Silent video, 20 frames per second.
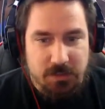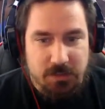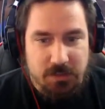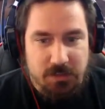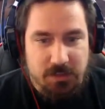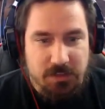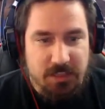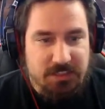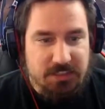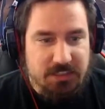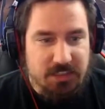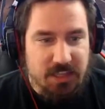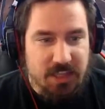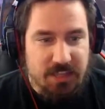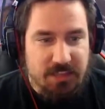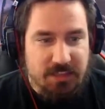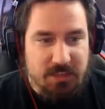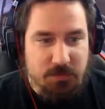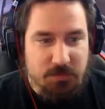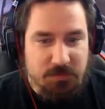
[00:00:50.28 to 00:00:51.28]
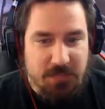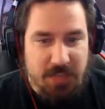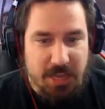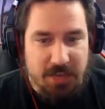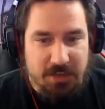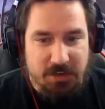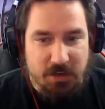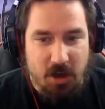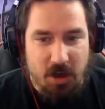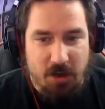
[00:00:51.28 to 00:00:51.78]
Let's let them
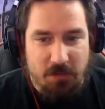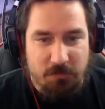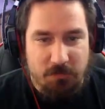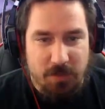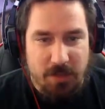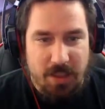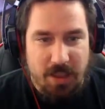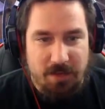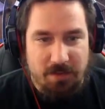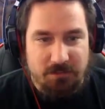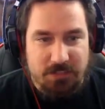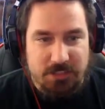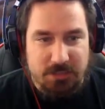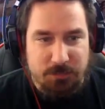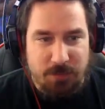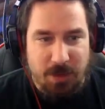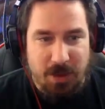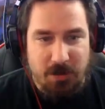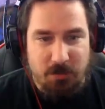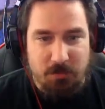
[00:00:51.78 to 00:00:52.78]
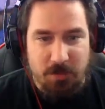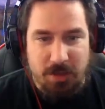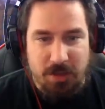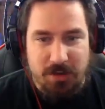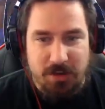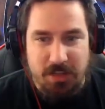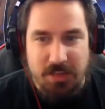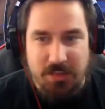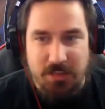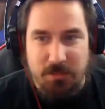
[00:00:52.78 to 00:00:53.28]
take off. We have Spider-Man
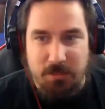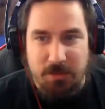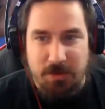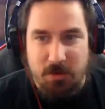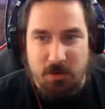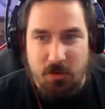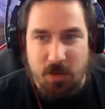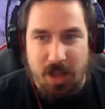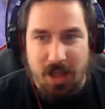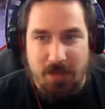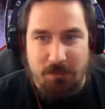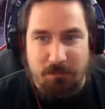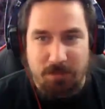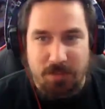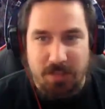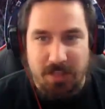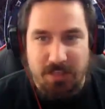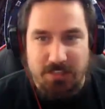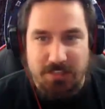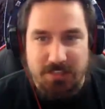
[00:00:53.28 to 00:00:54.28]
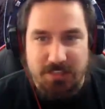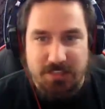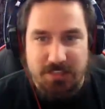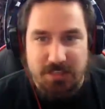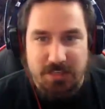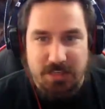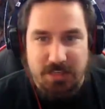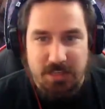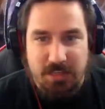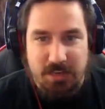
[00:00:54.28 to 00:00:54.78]
in the middle. I placed
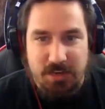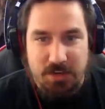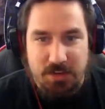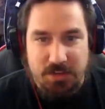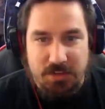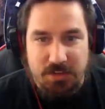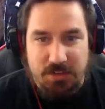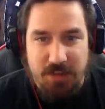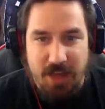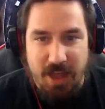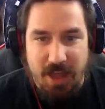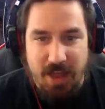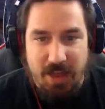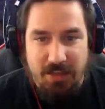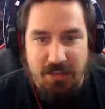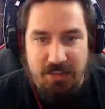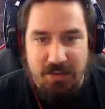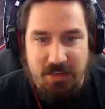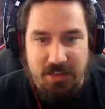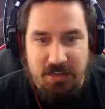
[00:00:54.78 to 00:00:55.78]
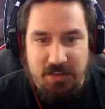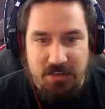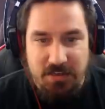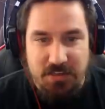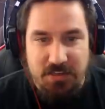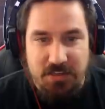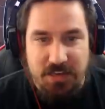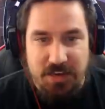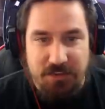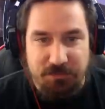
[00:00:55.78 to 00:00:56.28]
9
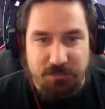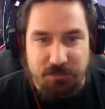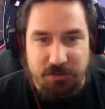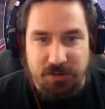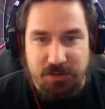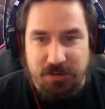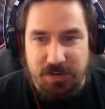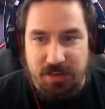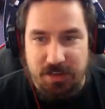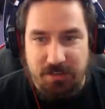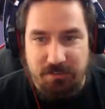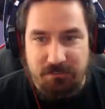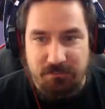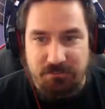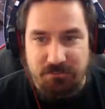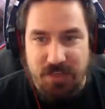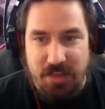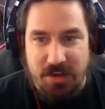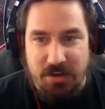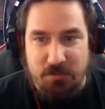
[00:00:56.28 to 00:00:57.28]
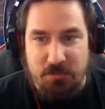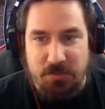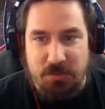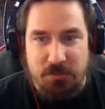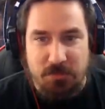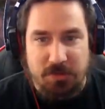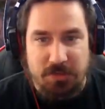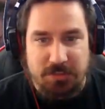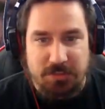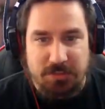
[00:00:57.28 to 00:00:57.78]
different Venom
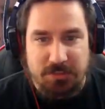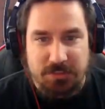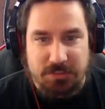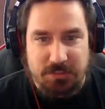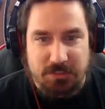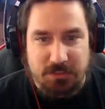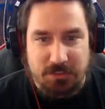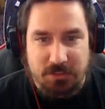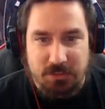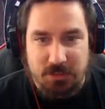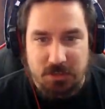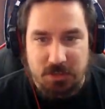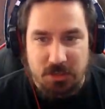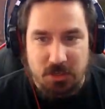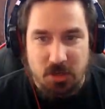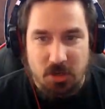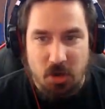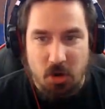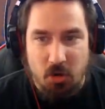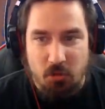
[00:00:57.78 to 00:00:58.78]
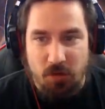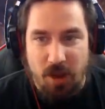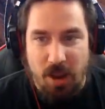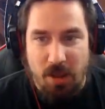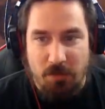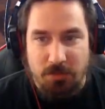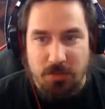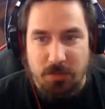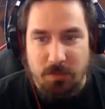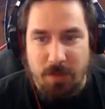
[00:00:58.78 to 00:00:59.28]
units
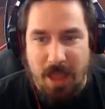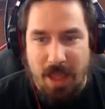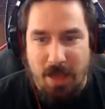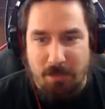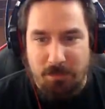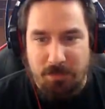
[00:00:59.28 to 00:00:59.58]
around the map,